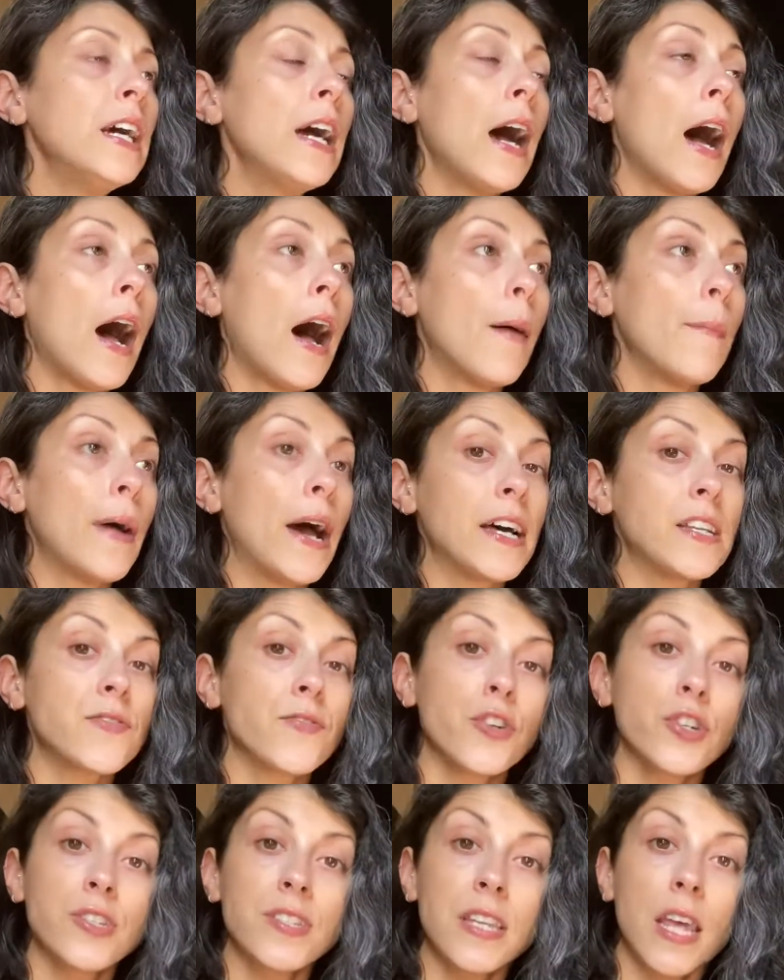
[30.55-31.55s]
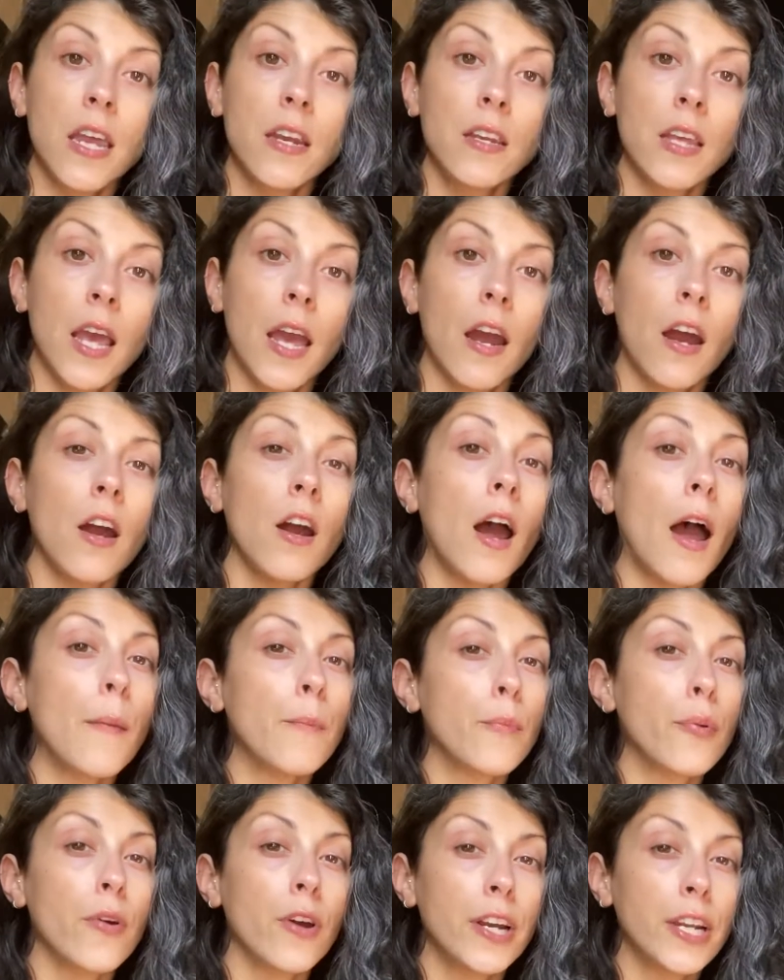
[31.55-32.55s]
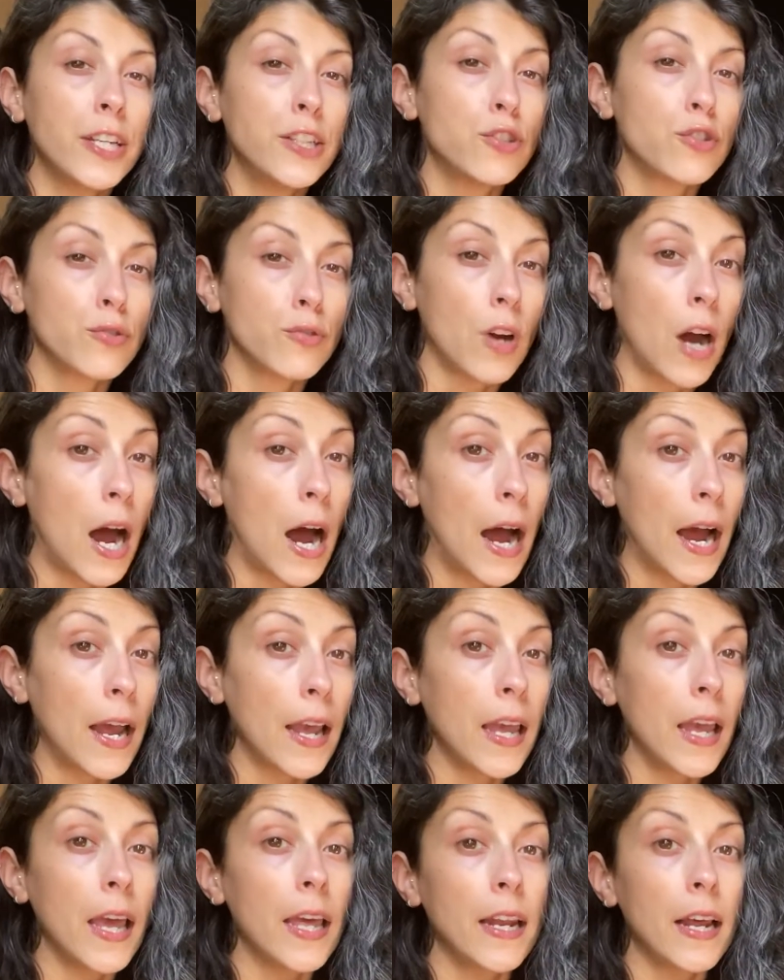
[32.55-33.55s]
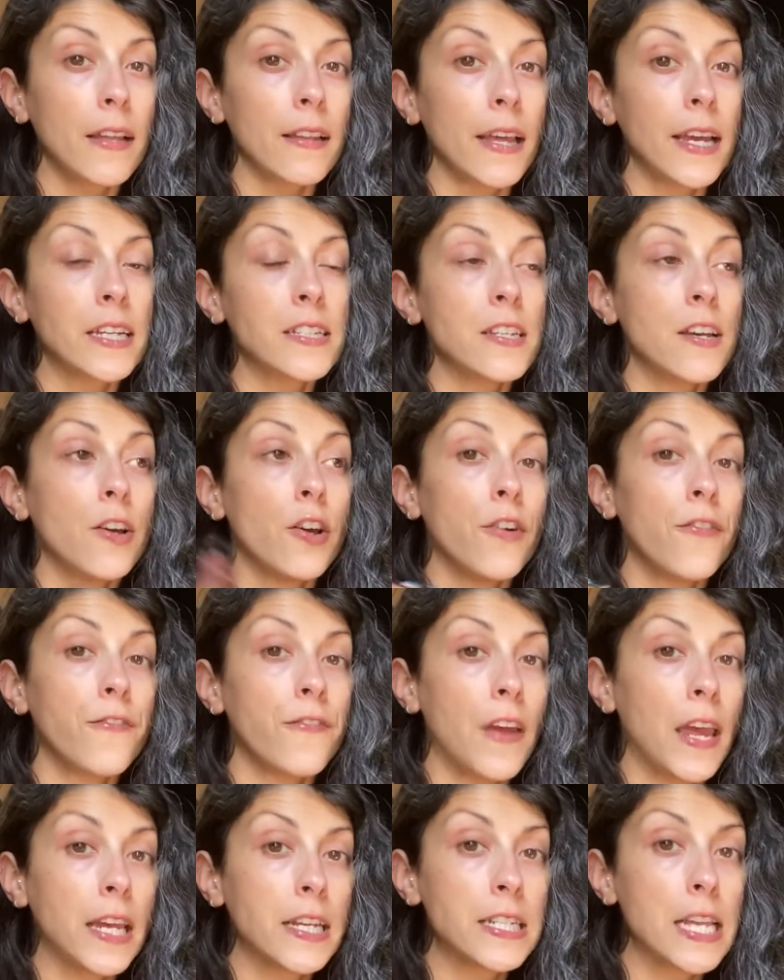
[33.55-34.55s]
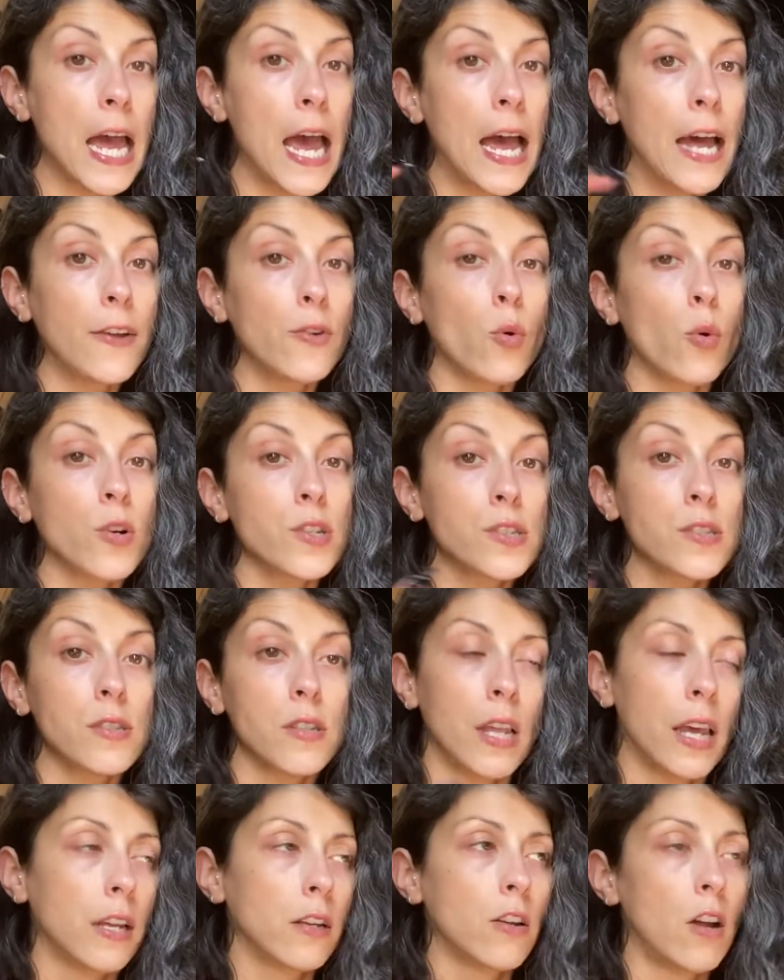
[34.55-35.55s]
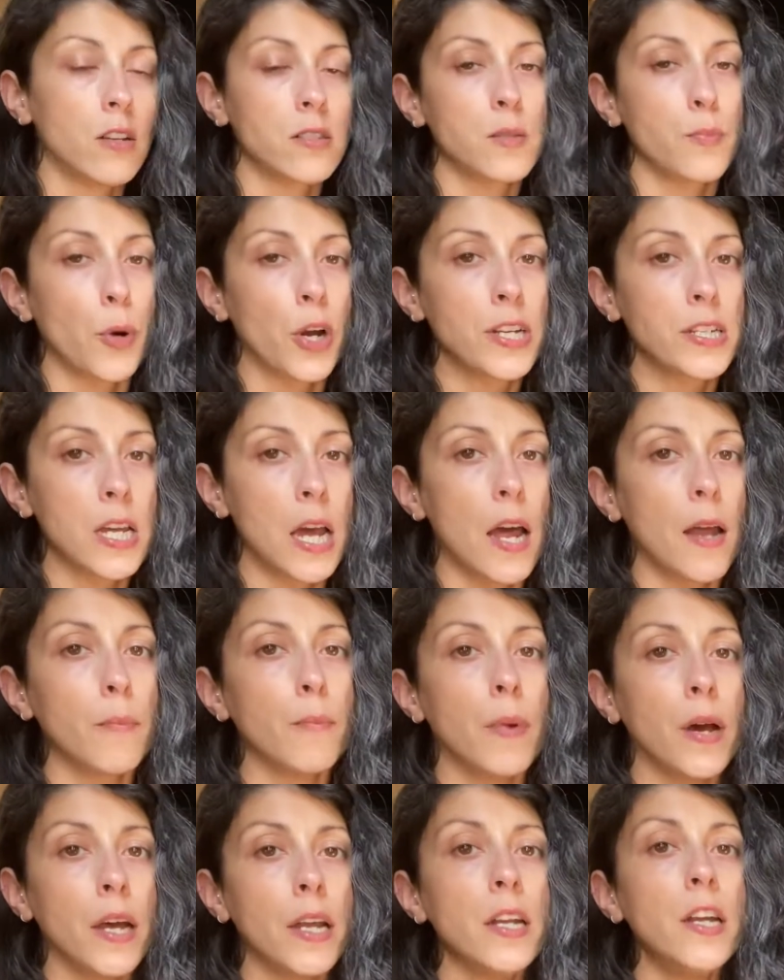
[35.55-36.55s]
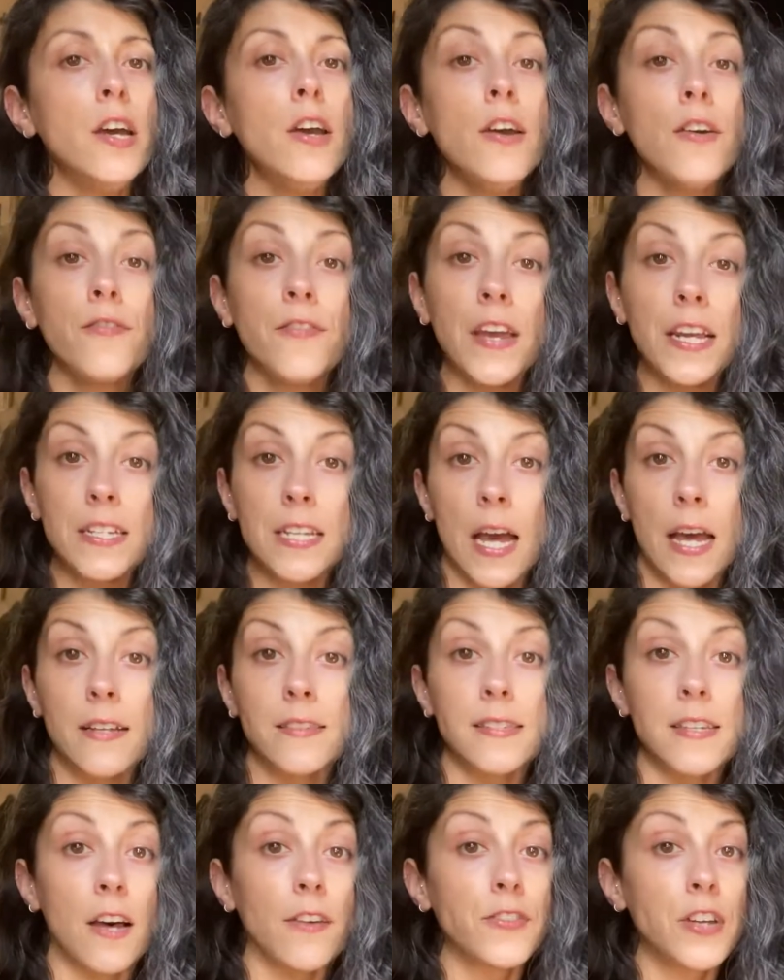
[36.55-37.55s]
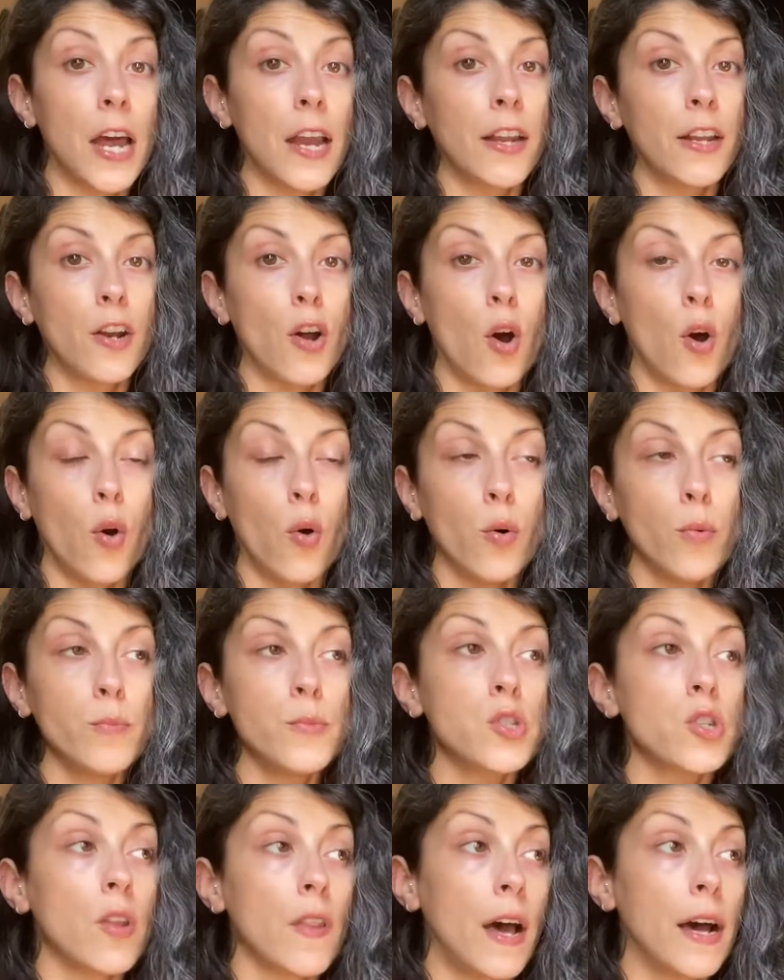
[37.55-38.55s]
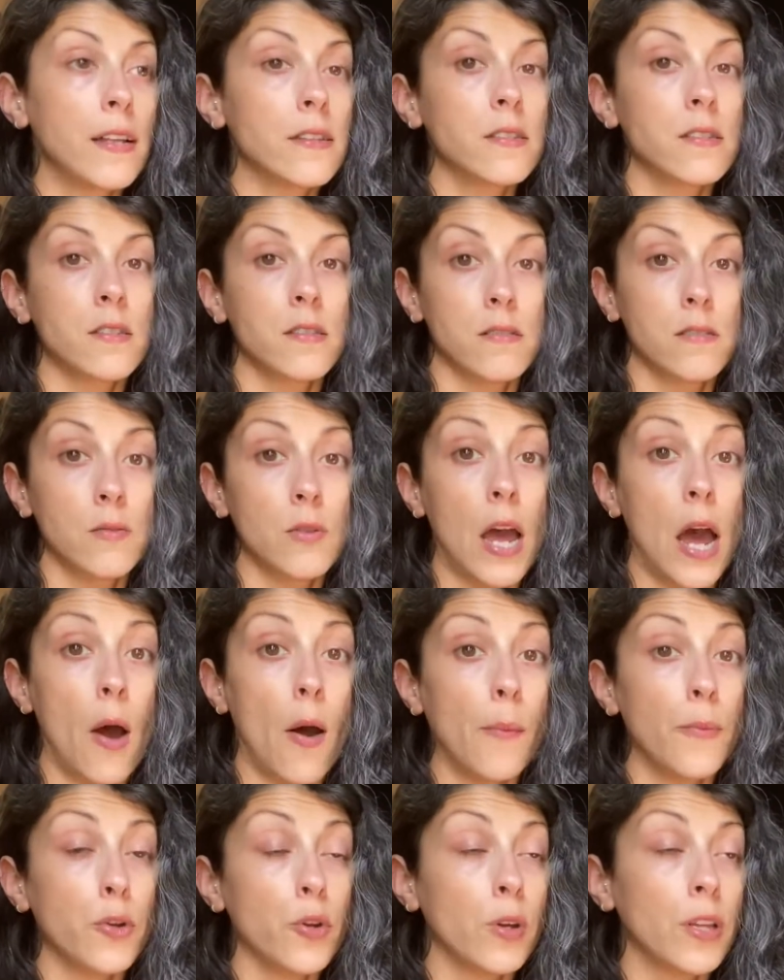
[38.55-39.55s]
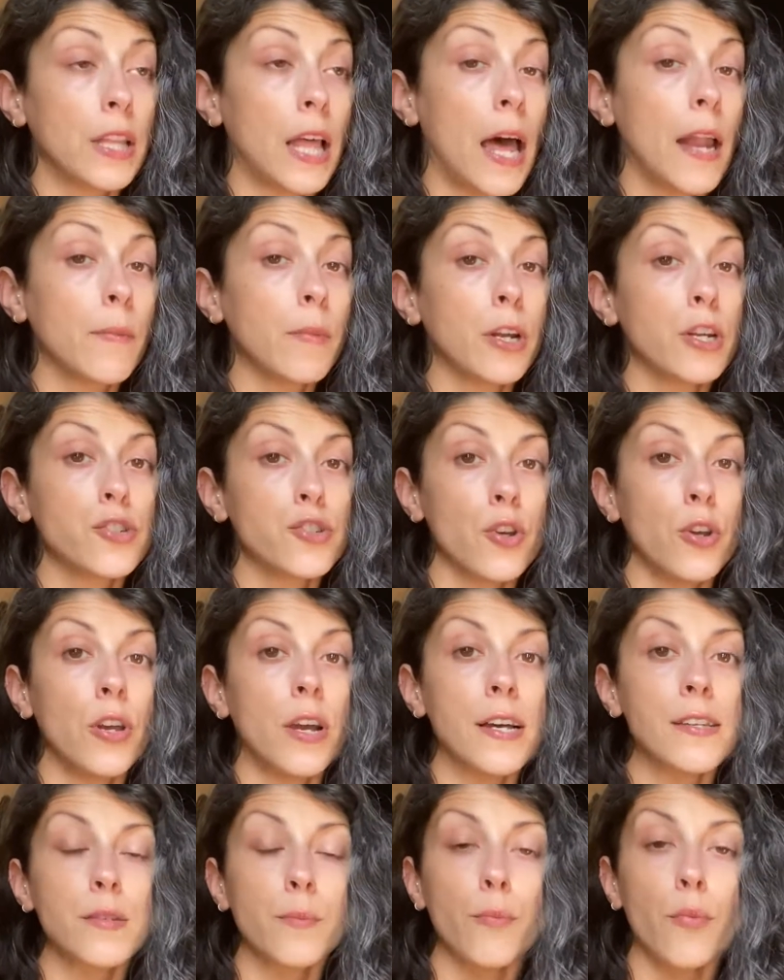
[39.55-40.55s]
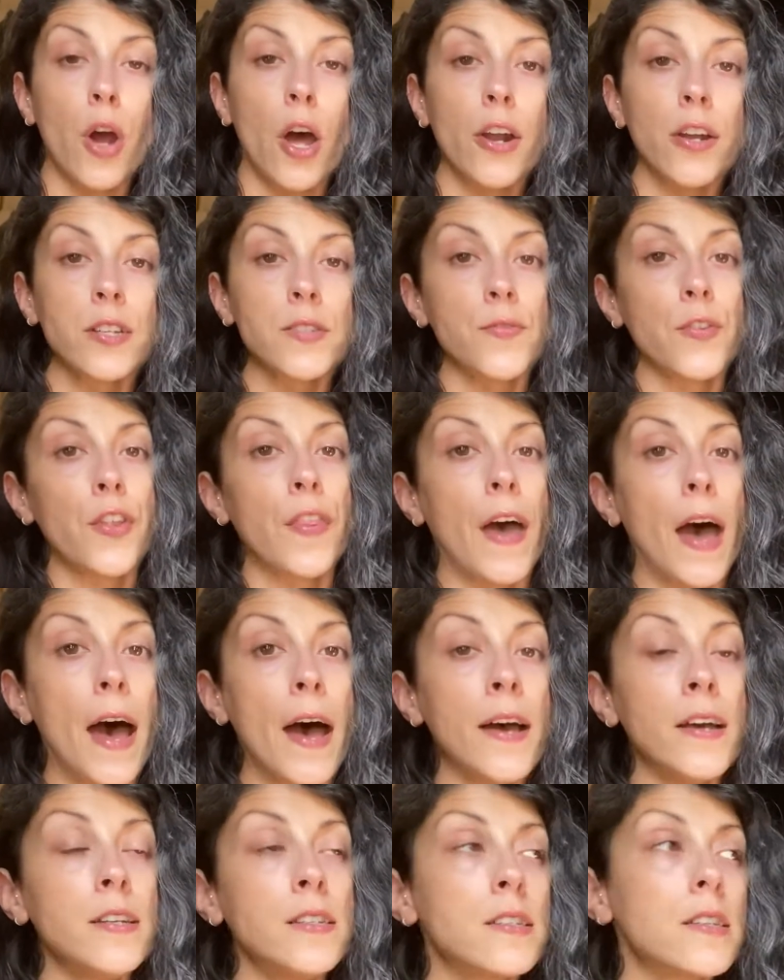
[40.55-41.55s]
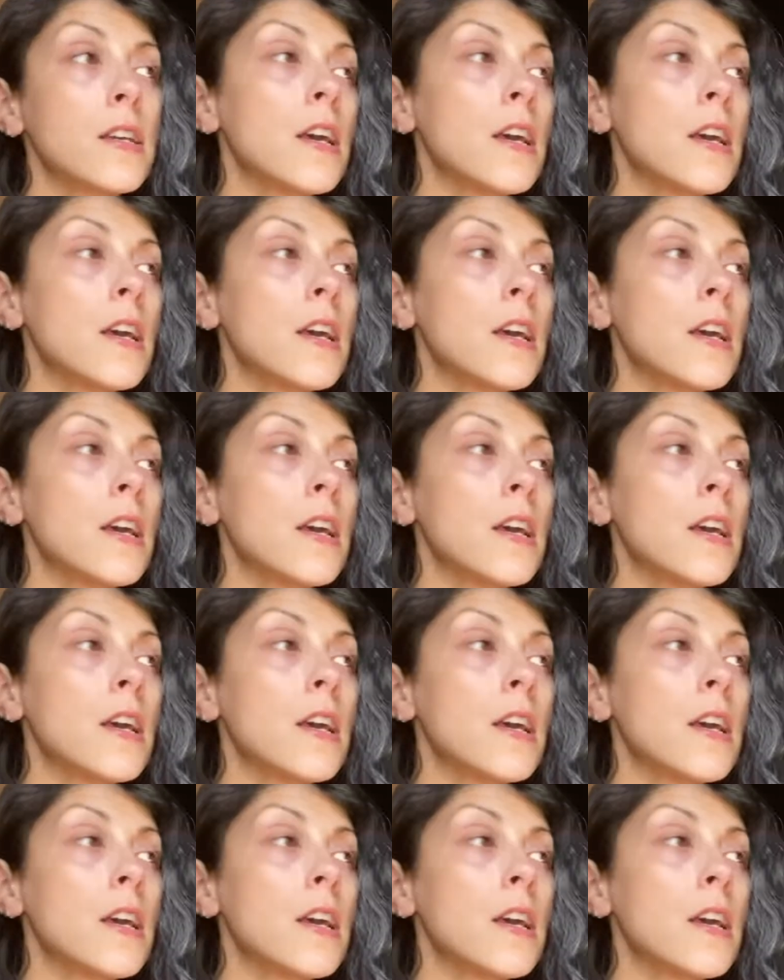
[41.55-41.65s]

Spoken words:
As for skincare, I'm pretty dry and I like to fake tan, or not spray tan, but fake tan, self tan at home. So that's how I'm doing that. I'm going to show you guys some products for that.